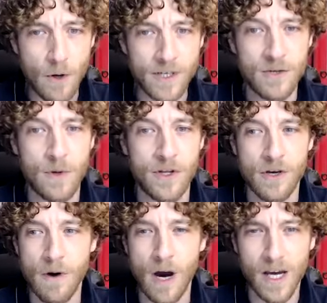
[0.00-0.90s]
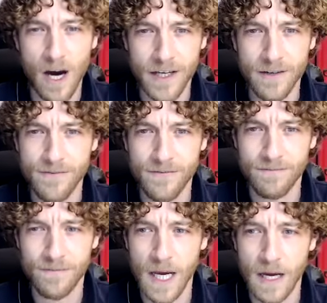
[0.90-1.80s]
honest with you,
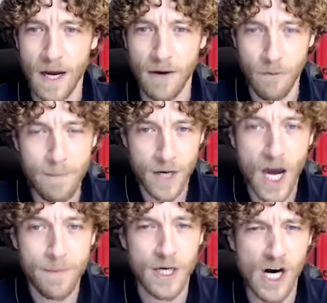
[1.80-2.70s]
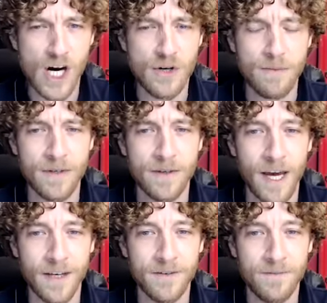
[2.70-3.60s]
I remember coming home
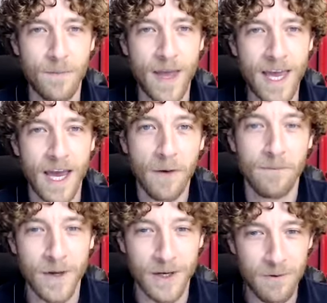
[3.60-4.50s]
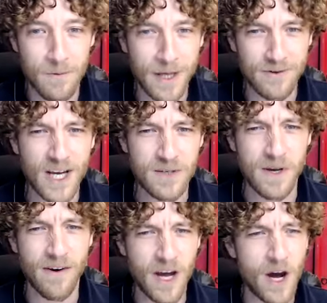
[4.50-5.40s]
and one of those nights where
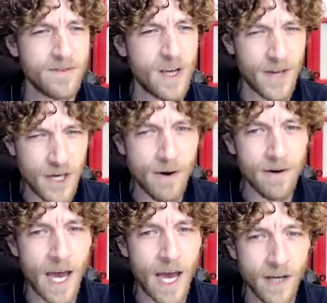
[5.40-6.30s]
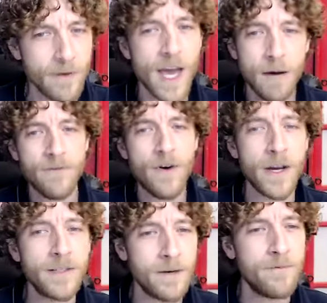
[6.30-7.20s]
your other half's going, are you okay? And you go, yeah,
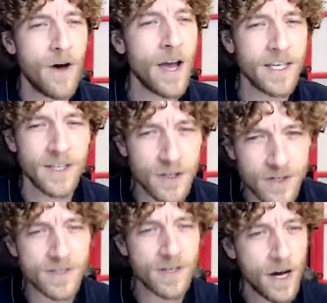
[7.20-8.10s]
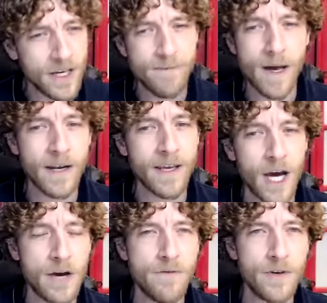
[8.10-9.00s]
I'm fine. And you're just kind of mulling it
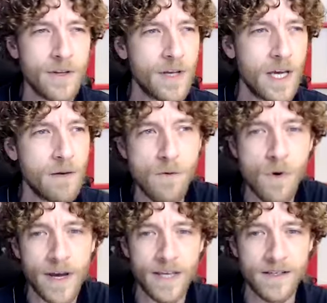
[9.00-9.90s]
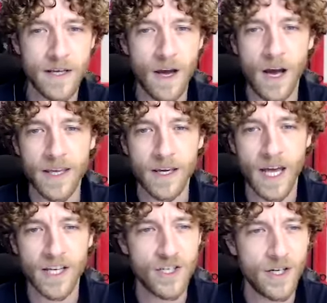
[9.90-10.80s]
over and you're thinking, well, what is it that I can
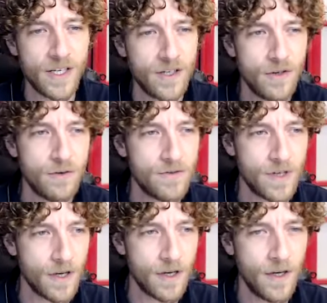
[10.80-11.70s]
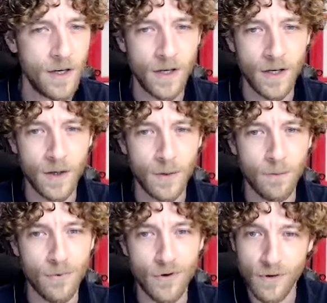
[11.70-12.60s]
actually do to
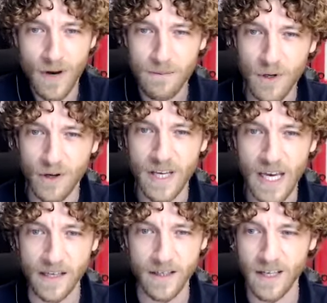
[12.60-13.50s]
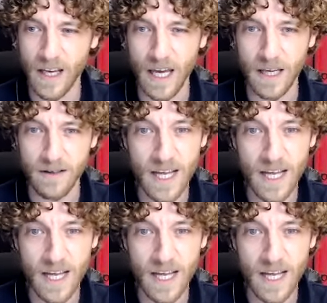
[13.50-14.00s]
prove I'm not a kid? And it